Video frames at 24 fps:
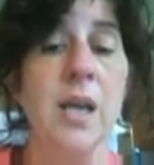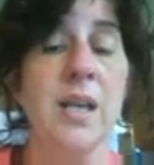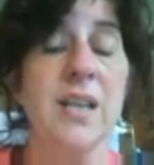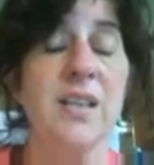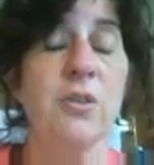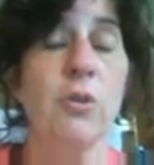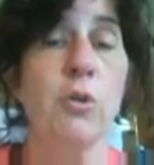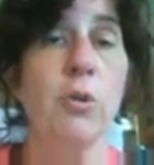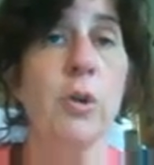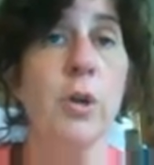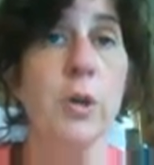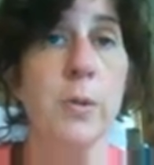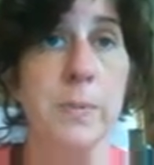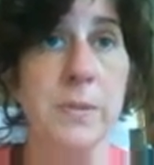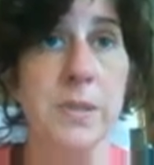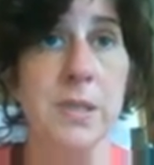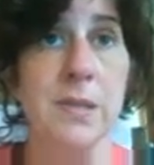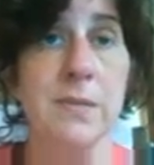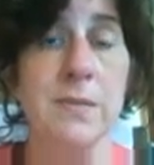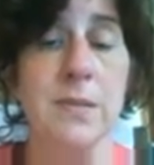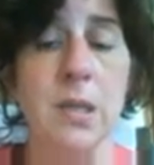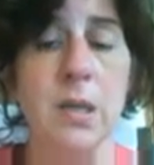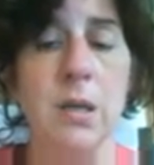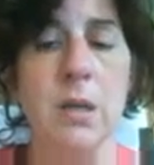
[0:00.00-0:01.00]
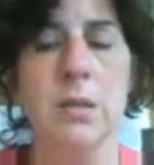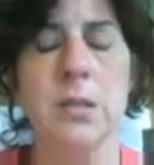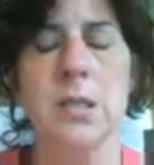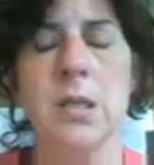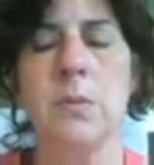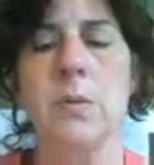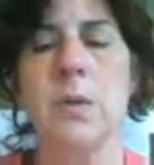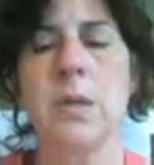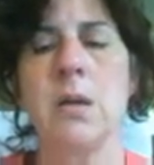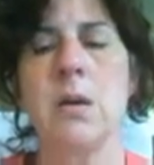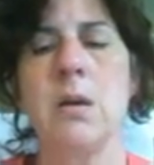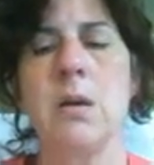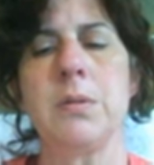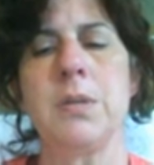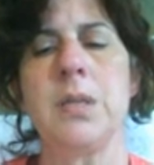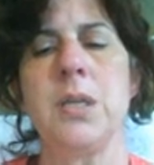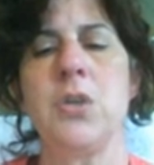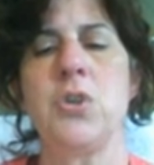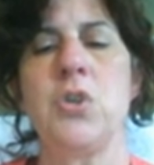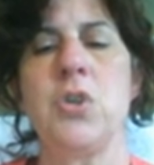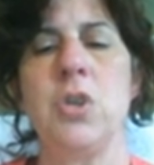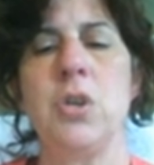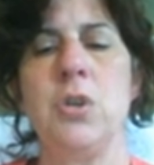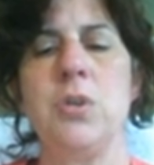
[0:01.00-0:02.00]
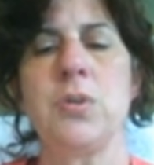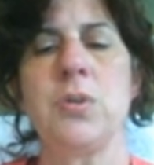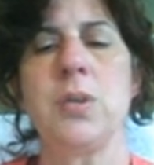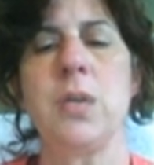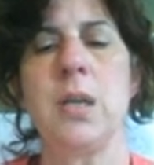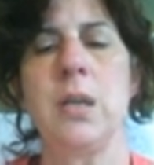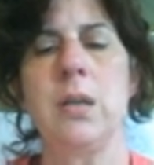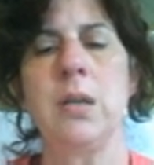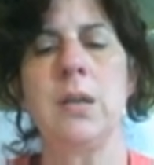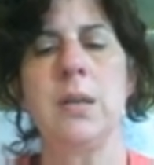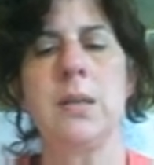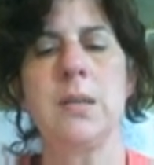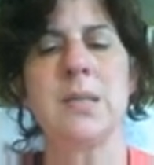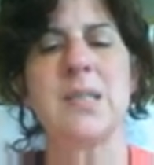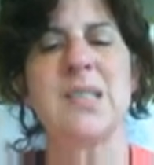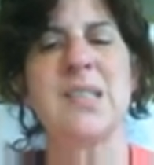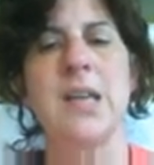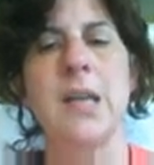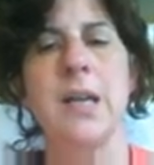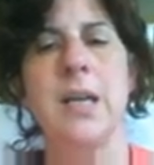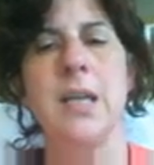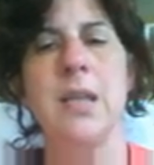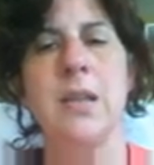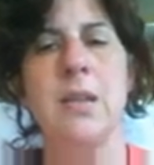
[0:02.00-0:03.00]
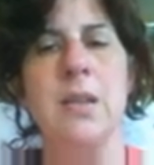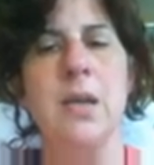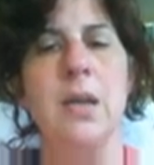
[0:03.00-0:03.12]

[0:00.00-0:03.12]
groups of cells that we call tissues and study